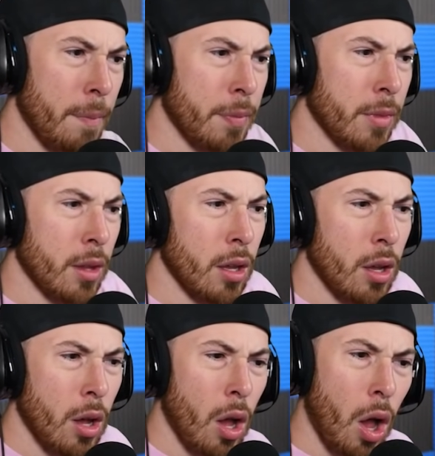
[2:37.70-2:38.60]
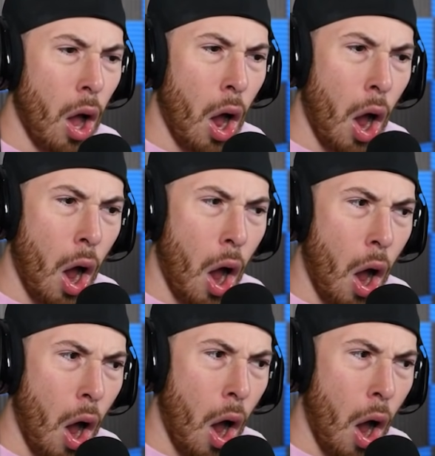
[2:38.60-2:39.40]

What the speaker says: (no one is talking)